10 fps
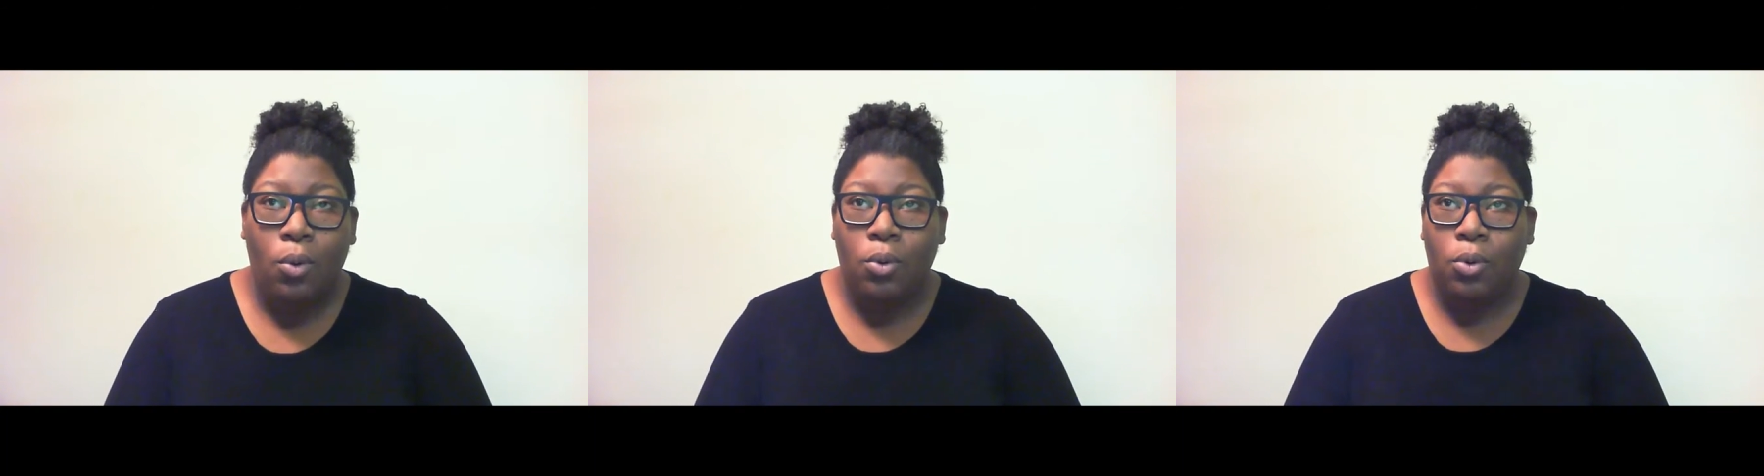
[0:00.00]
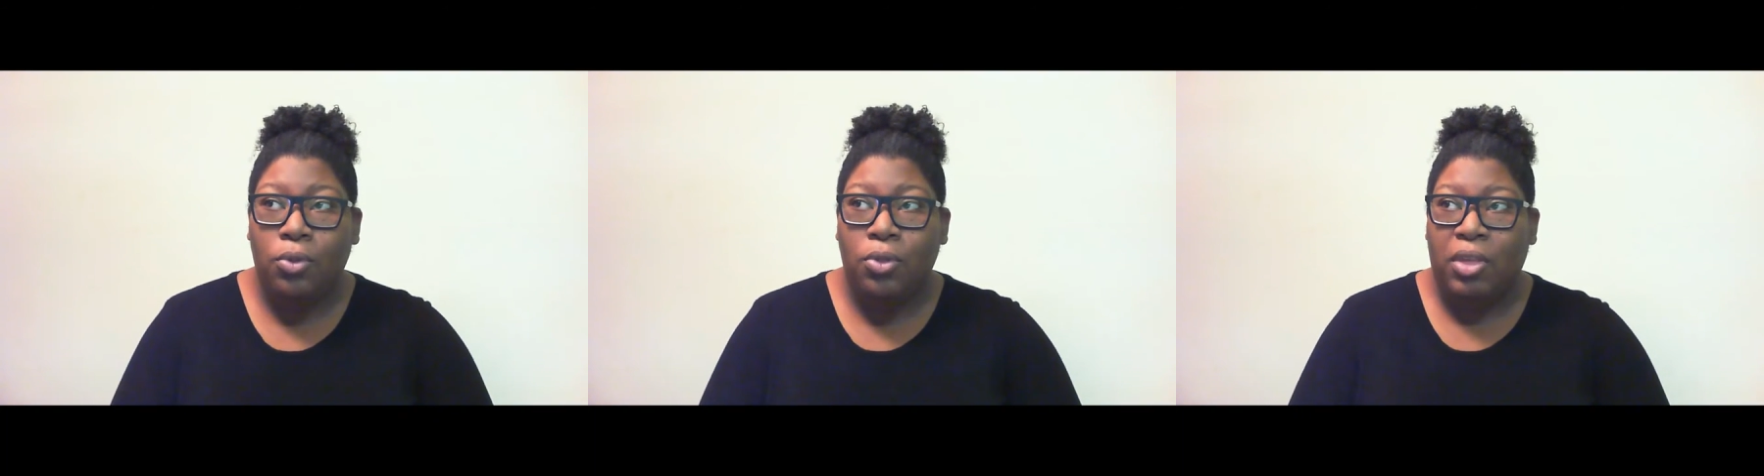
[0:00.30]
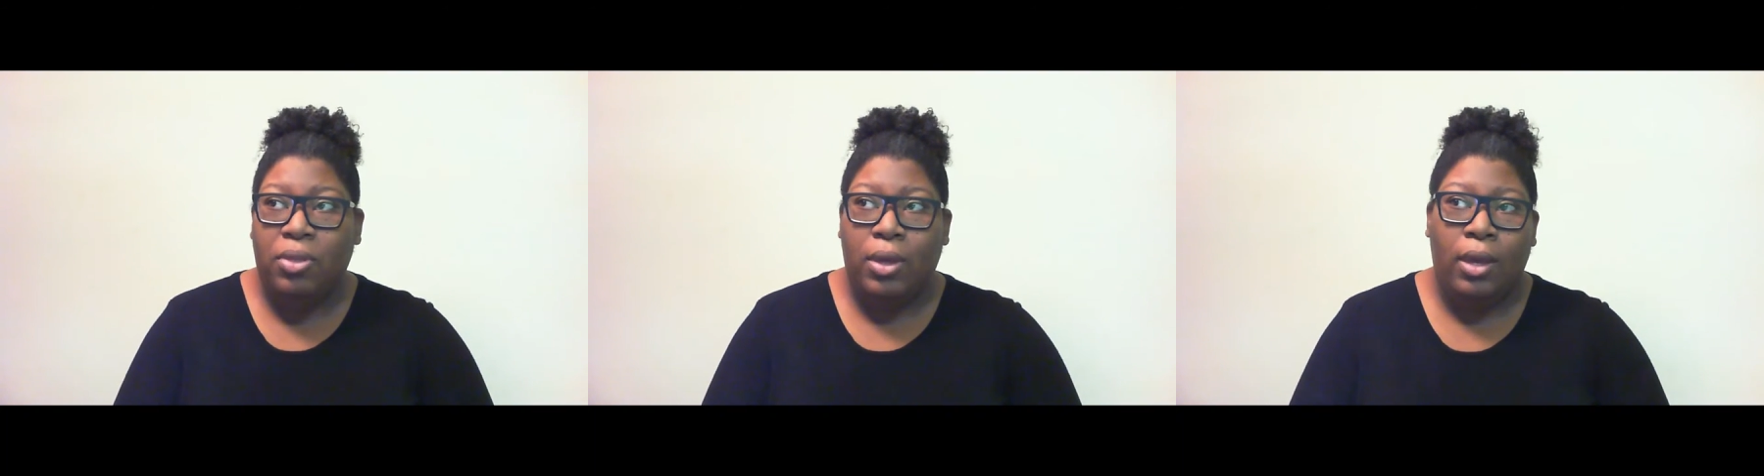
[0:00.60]
or
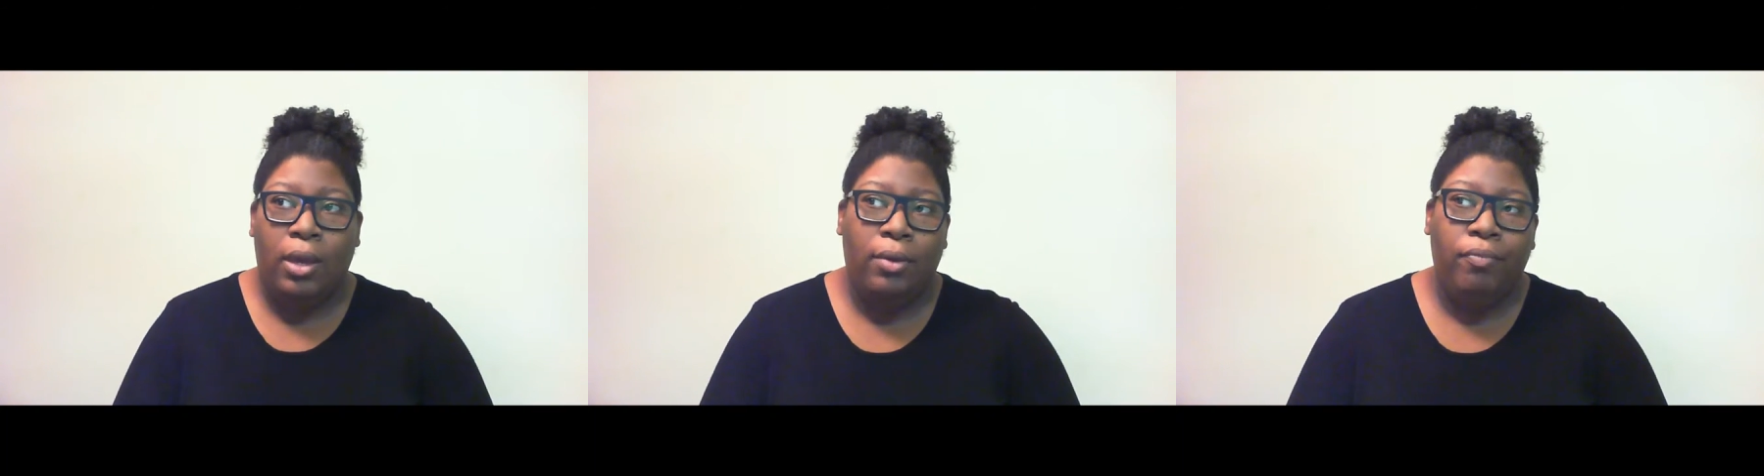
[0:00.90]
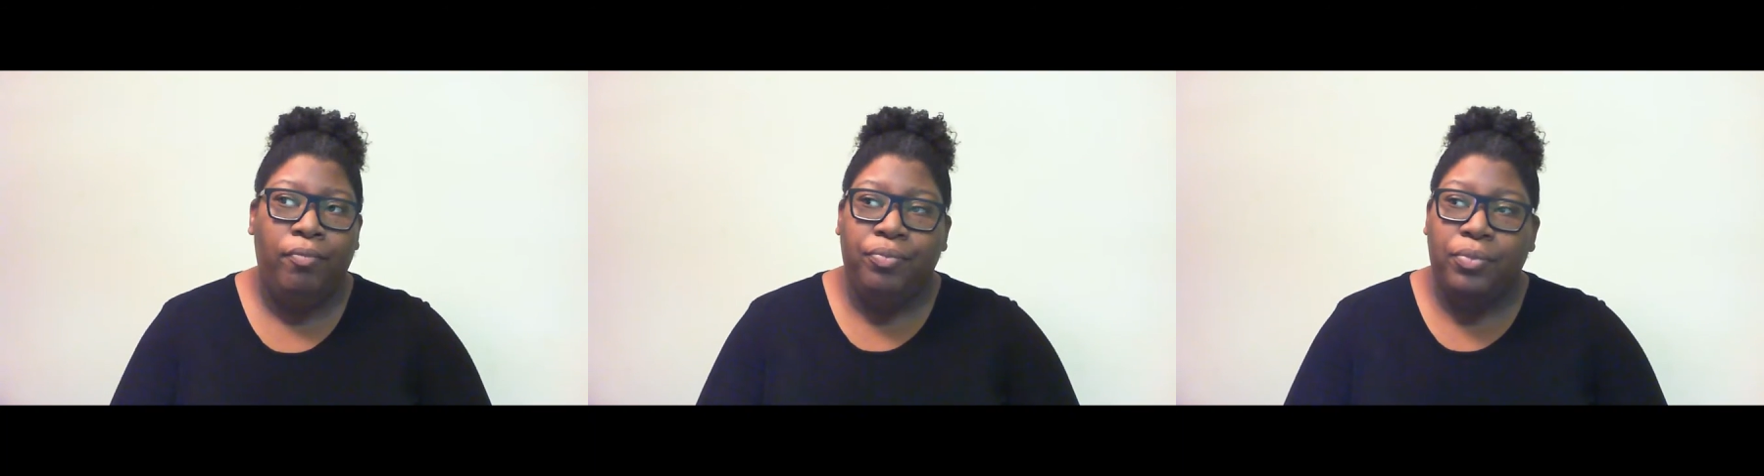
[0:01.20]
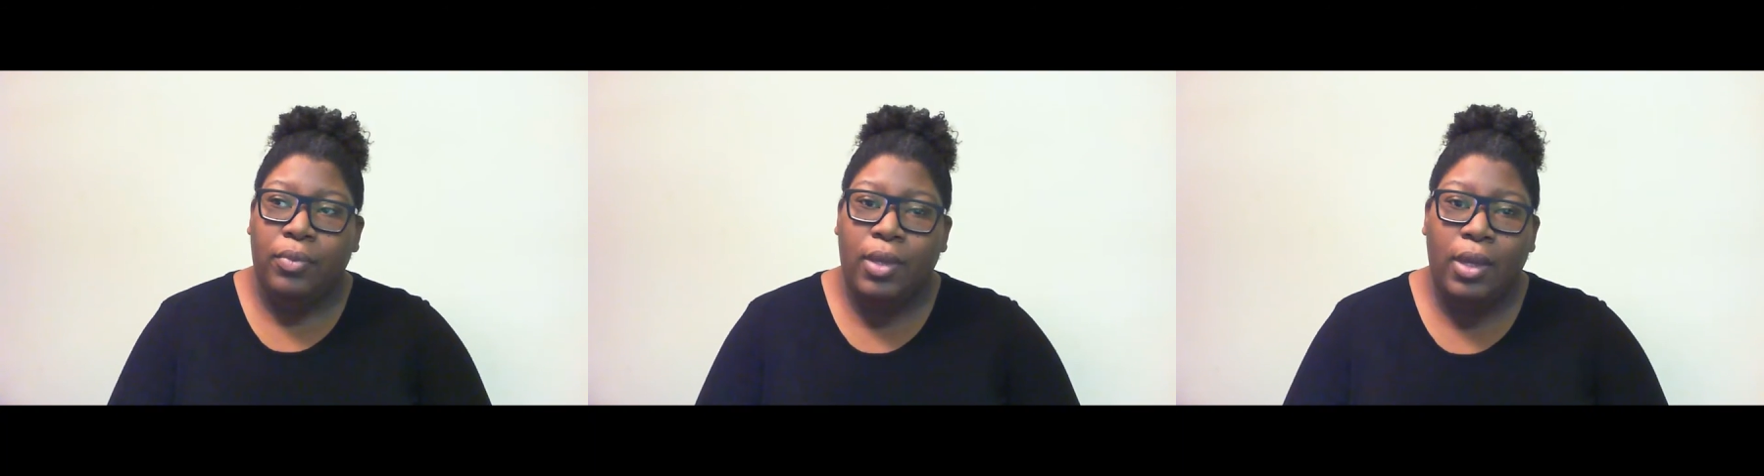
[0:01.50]
that they
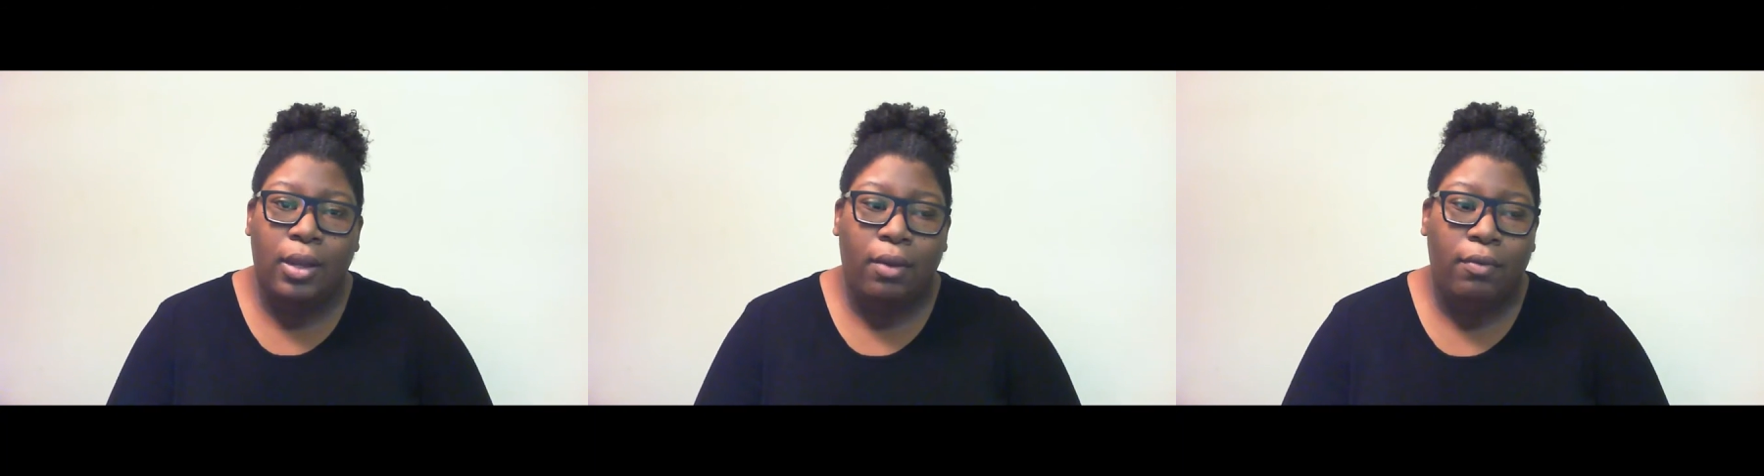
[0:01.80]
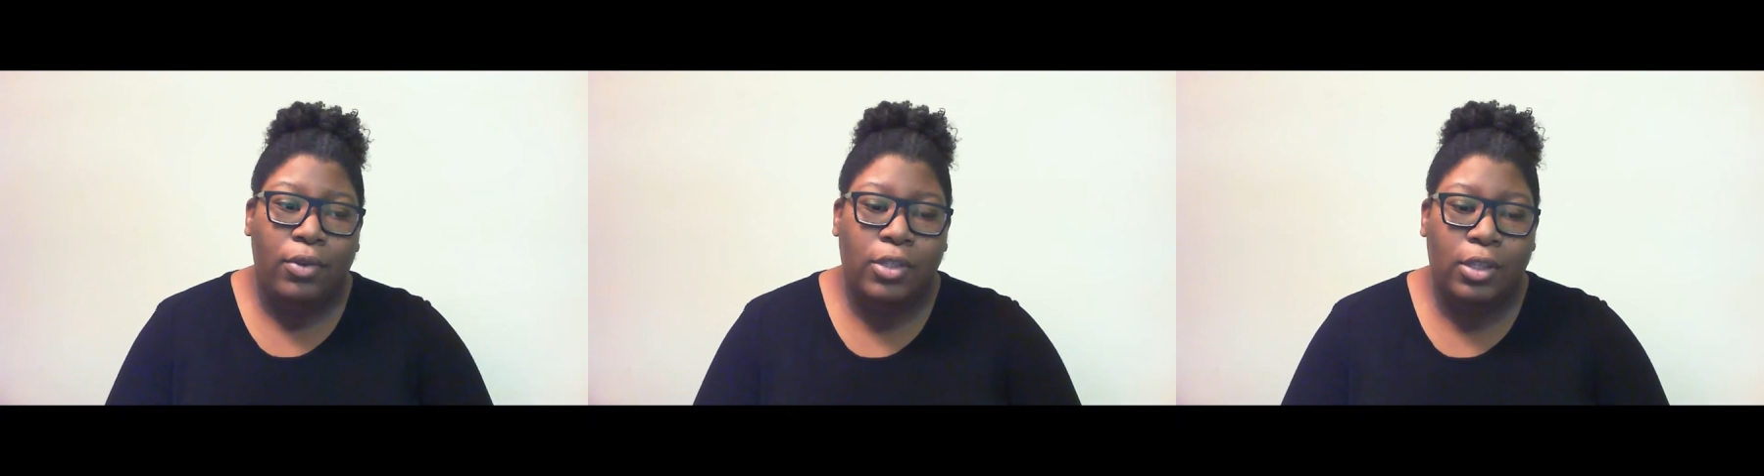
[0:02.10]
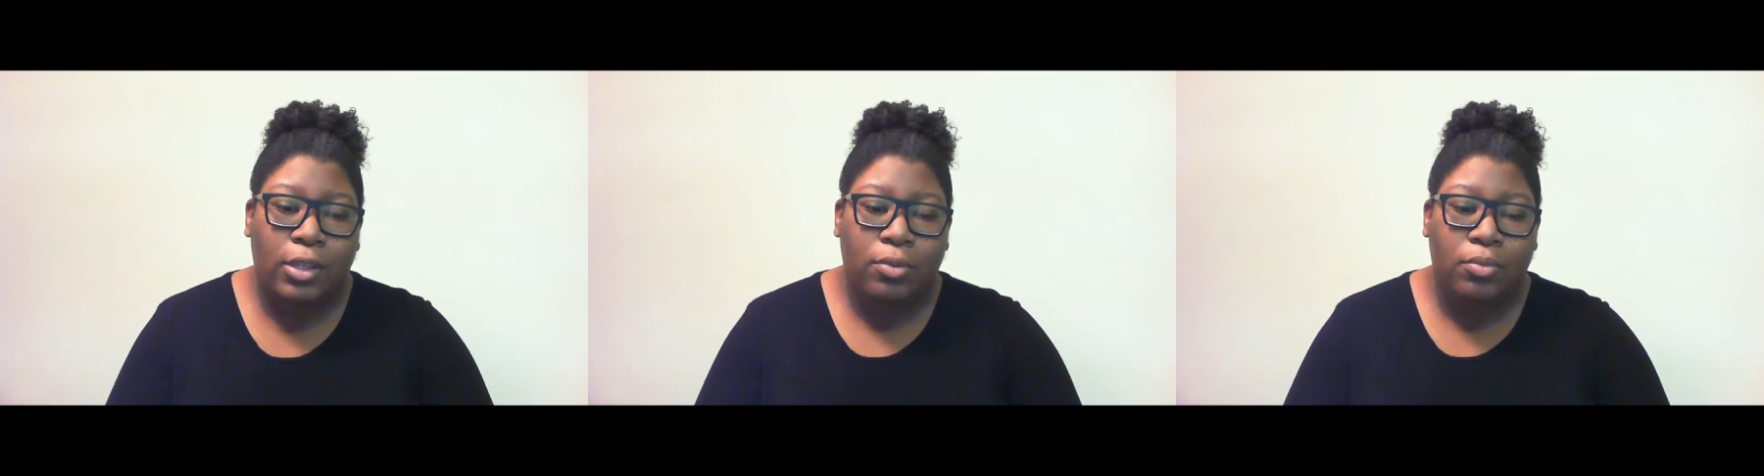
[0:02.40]
can never
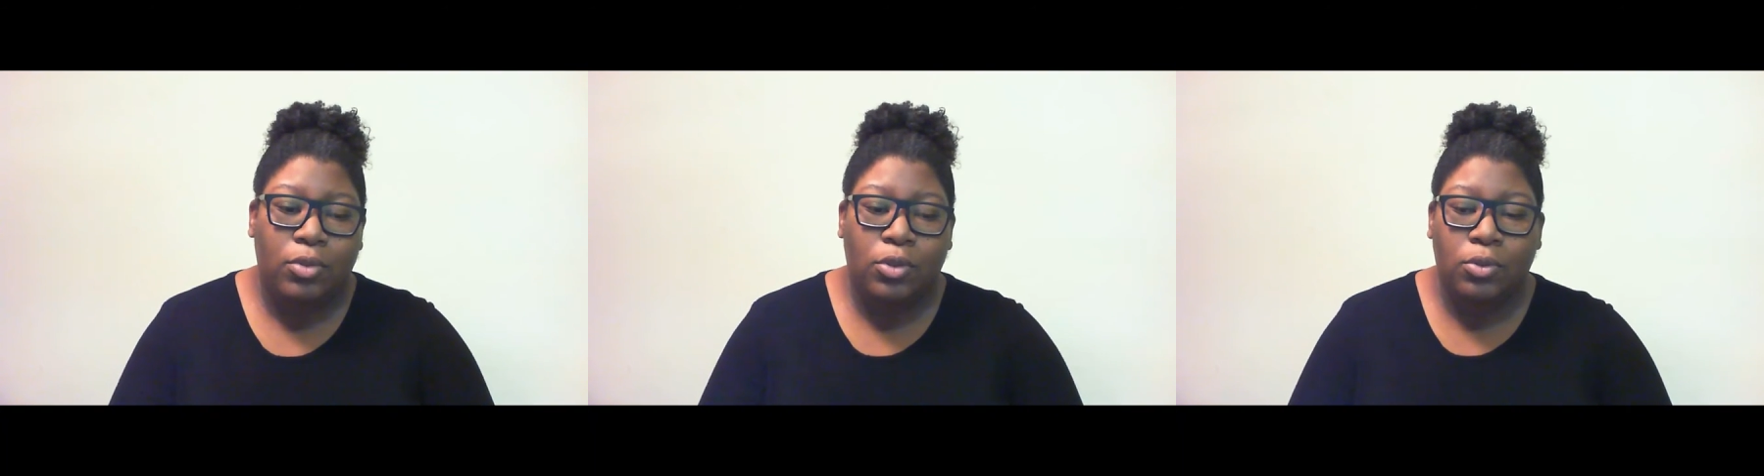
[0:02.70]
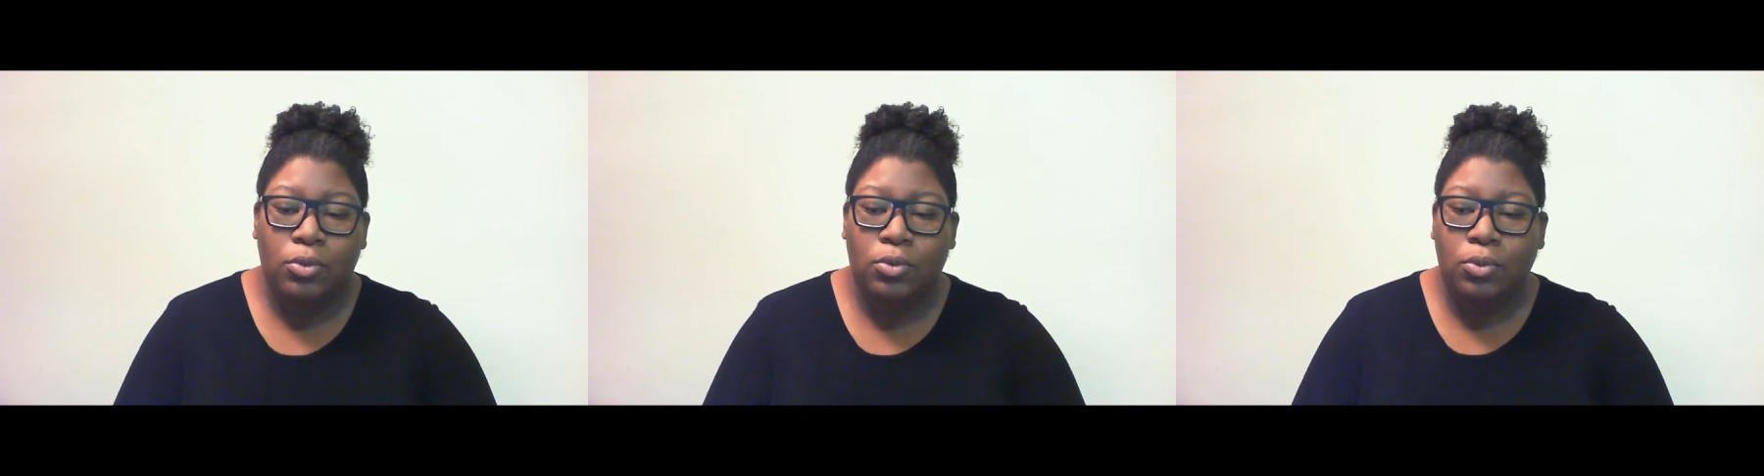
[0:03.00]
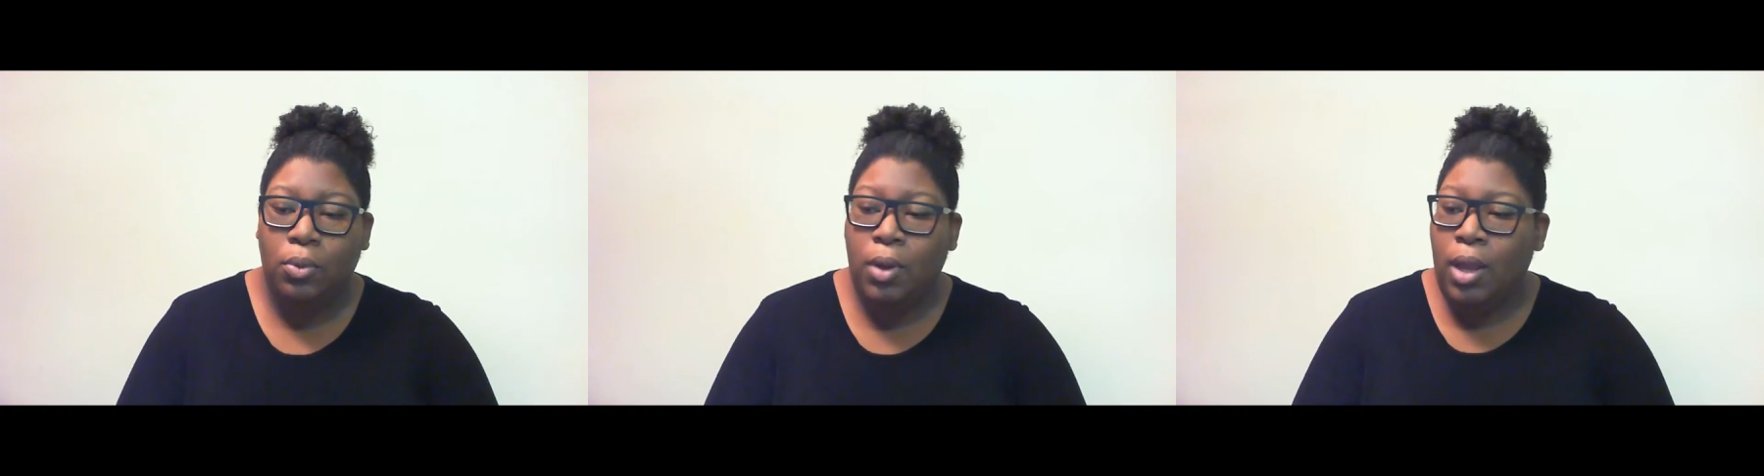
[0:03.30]
seem
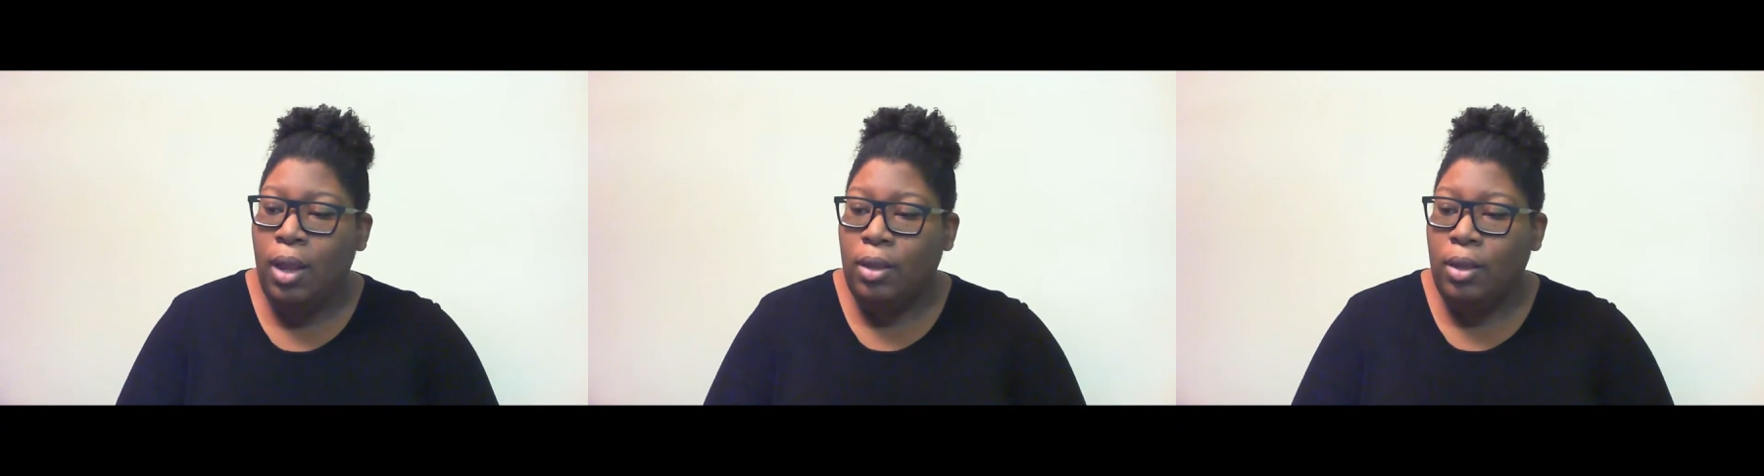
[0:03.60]
to,